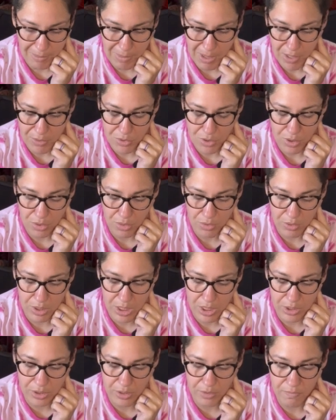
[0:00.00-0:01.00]
came out to
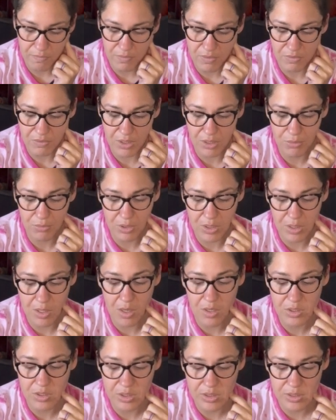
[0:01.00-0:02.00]

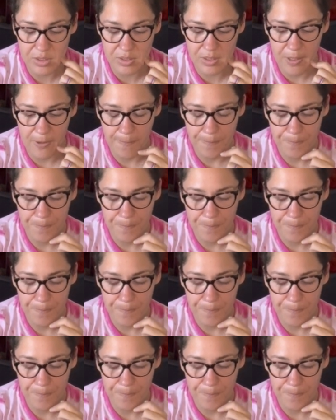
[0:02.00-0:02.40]
$353.